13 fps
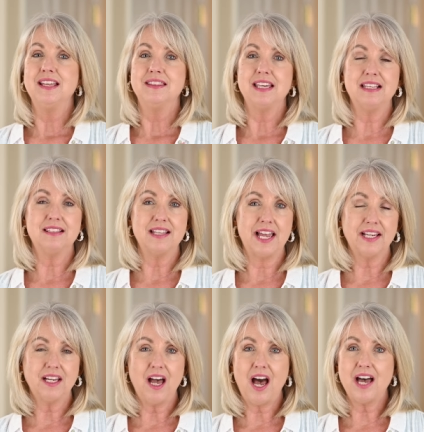Things
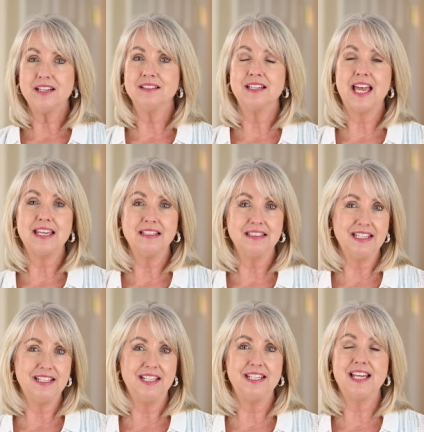like cotton and
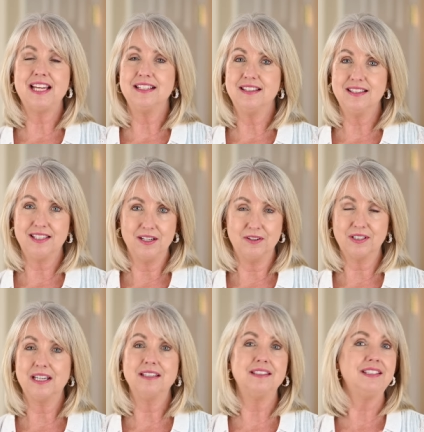linen and
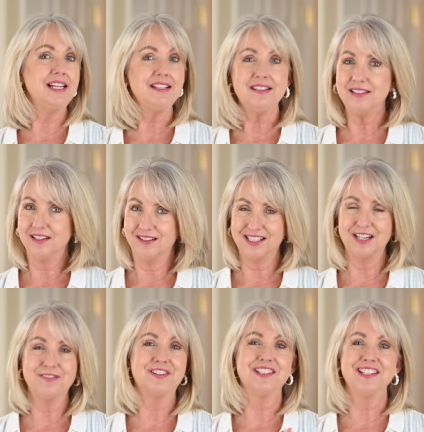silk. Yes, silk
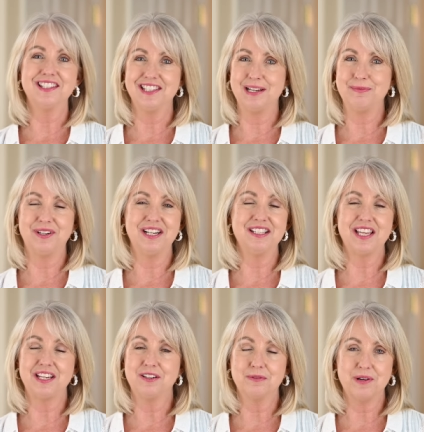for the summer is
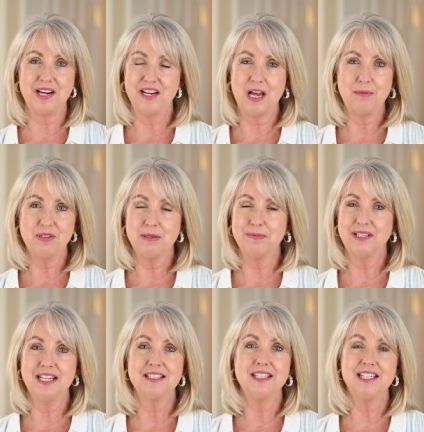a great option
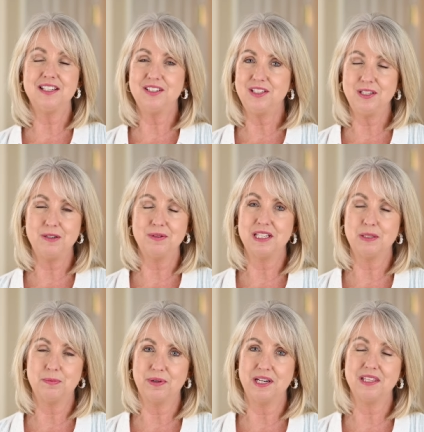because it too
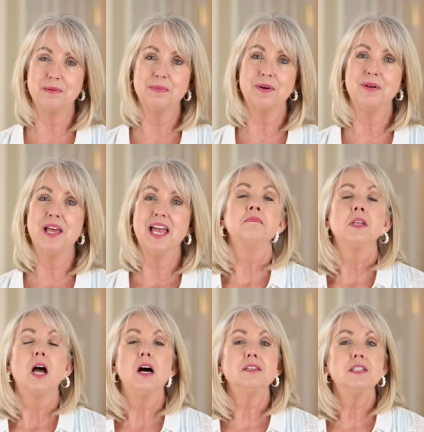is breathable.
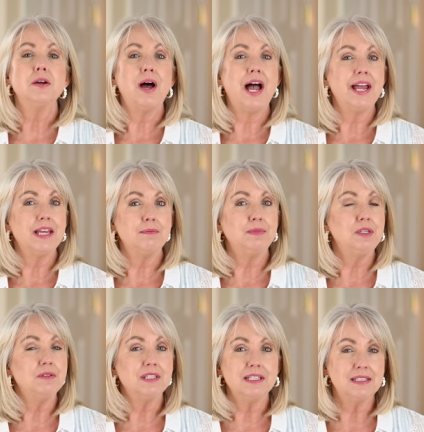Also, I am
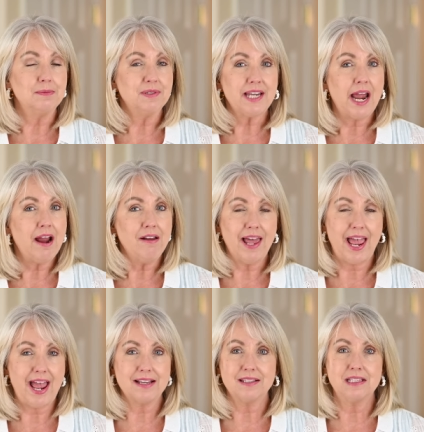using some style
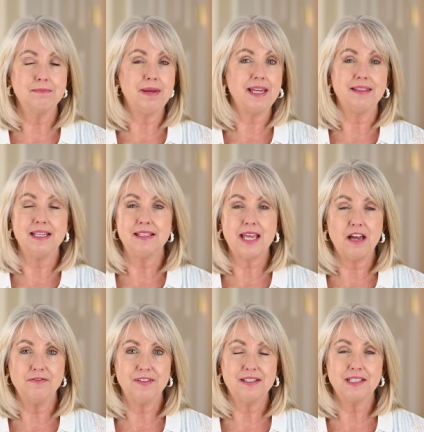hacks to make these
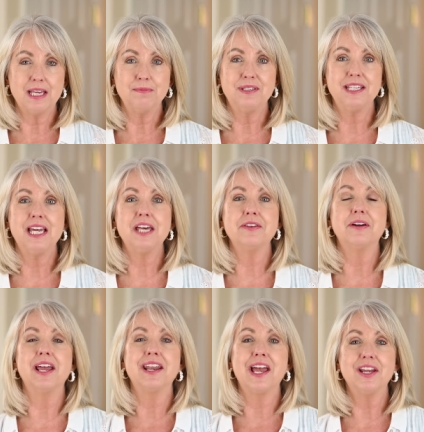outfits come
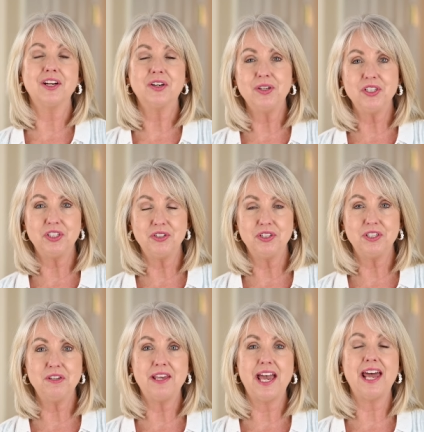together, and I encourage you to
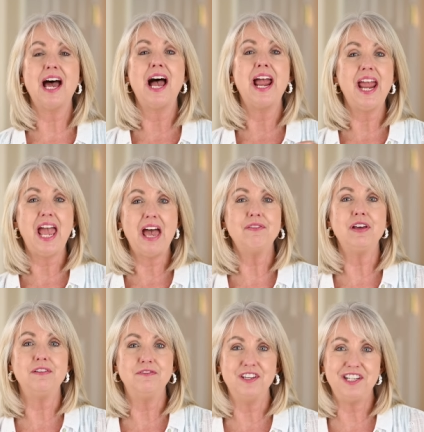do that. I have
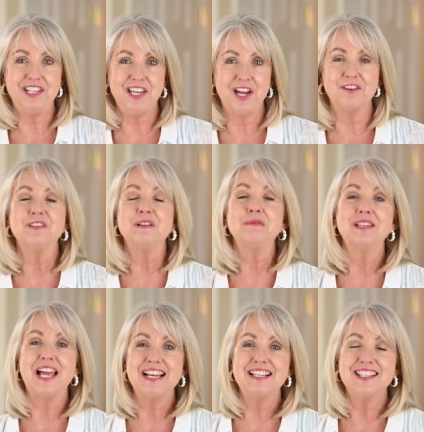a video from
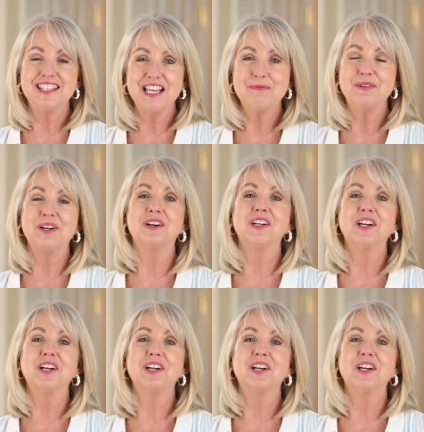last summer